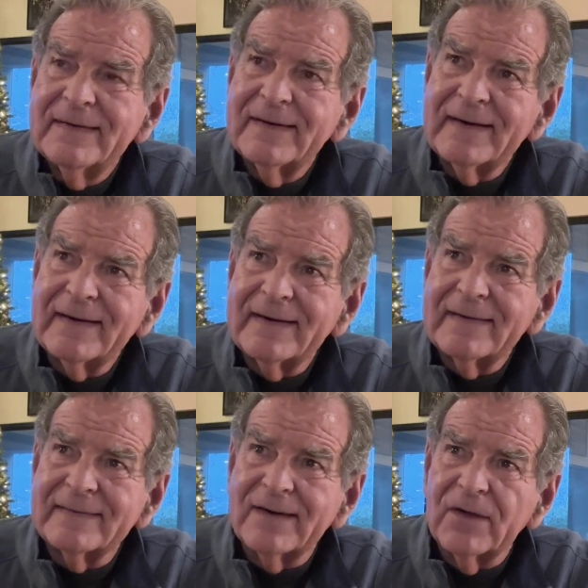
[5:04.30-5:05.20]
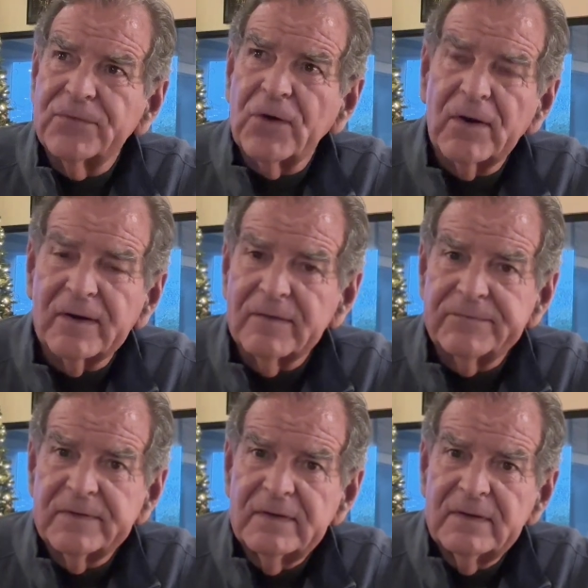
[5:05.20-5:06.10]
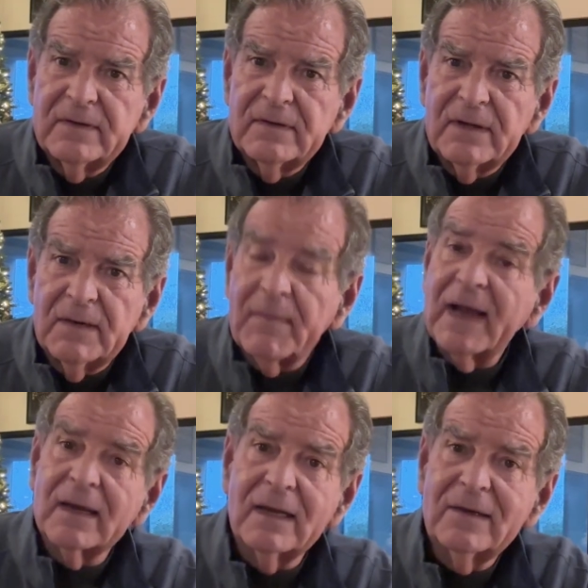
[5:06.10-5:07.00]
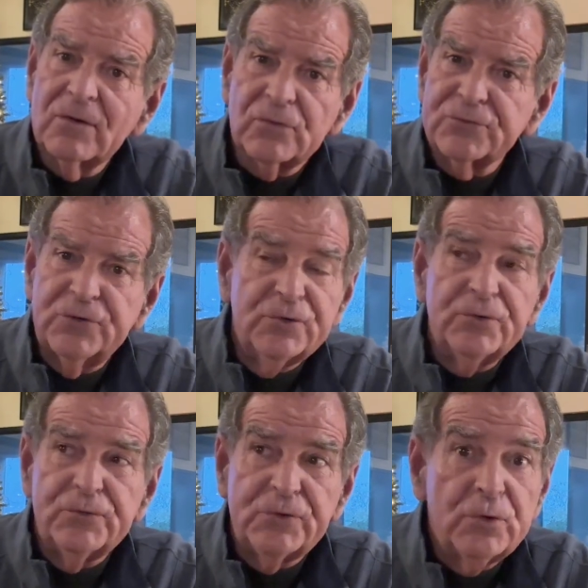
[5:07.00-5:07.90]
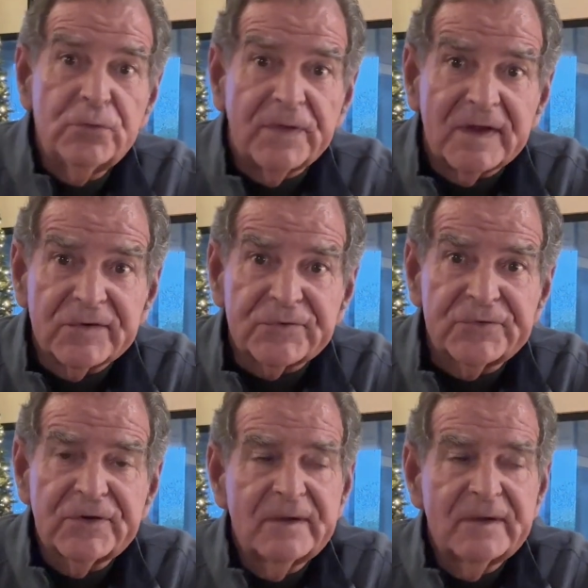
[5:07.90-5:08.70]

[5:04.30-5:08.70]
a thought of, am I legal to do this?